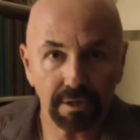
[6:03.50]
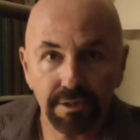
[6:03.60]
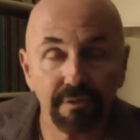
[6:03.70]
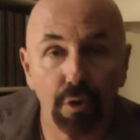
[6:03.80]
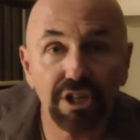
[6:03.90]

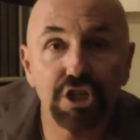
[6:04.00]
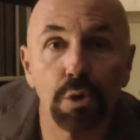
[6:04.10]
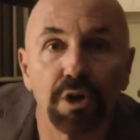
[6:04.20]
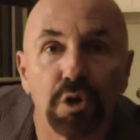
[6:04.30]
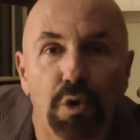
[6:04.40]
the voice you
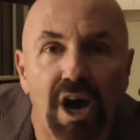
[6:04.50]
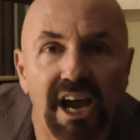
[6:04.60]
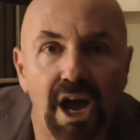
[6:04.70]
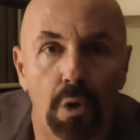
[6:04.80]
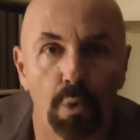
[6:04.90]
would
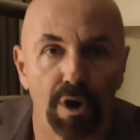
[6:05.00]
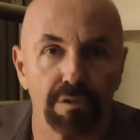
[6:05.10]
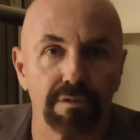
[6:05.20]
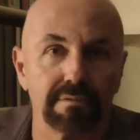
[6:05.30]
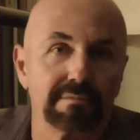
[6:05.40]
cry out
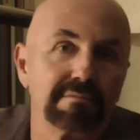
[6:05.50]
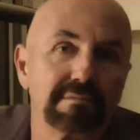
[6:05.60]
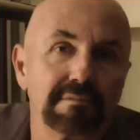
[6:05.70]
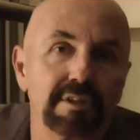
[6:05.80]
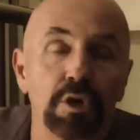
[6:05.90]
with.
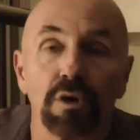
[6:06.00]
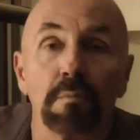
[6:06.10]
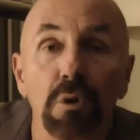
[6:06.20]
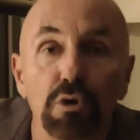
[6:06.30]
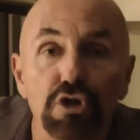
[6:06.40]
Your
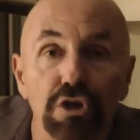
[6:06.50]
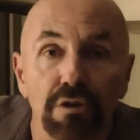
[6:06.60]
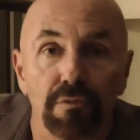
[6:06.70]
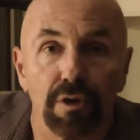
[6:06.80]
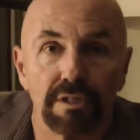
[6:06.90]

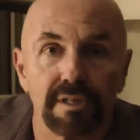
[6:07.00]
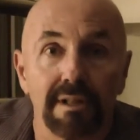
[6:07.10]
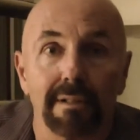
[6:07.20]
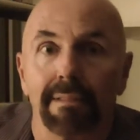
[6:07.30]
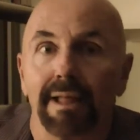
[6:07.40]
emotional voice.
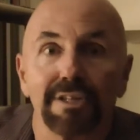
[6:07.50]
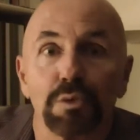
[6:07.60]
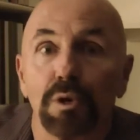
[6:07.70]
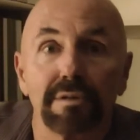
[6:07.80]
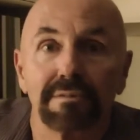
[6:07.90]
That's
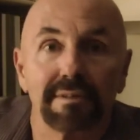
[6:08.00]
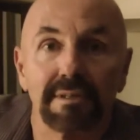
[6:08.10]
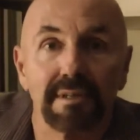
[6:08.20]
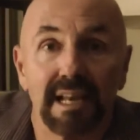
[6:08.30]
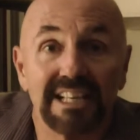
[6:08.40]
what
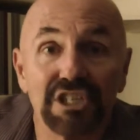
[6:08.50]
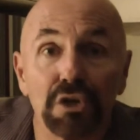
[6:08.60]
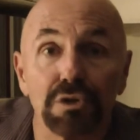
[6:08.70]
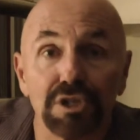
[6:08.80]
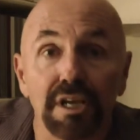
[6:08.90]

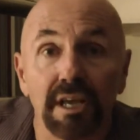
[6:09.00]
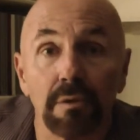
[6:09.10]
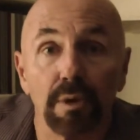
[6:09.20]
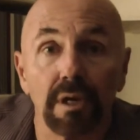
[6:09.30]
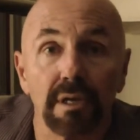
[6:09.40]
classical singing
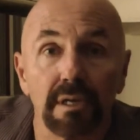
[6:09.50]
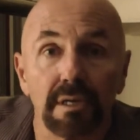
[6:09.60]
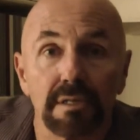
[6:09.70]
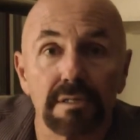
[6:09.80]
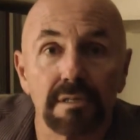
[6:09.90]
really
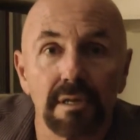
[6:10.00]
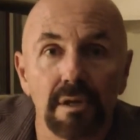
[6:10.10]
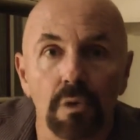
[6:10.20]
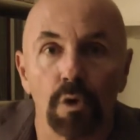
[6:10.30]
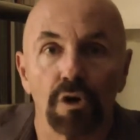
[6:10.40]
is.
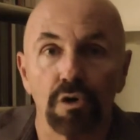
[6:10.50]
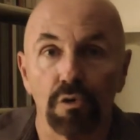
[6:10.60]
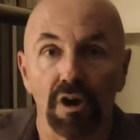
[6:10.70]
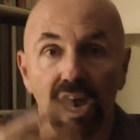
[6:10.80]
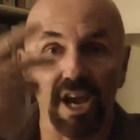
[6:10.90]
We're
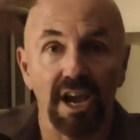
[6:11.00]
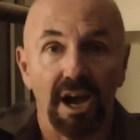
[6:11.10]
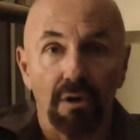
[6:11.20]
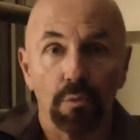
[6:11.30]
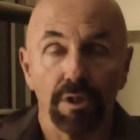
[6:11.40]
crying
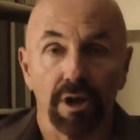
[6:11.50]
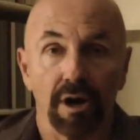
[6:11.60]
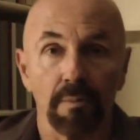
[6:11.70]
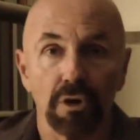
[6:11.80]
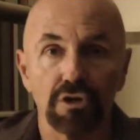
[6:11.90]
out with our
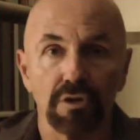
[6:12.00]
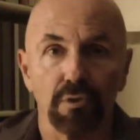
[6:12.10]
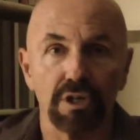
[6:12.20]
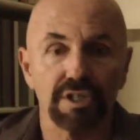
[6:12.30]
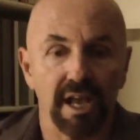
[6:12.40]
emotional
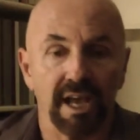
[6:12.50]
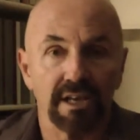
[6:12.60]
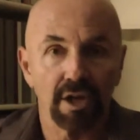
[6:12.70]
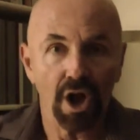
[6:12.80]
voice and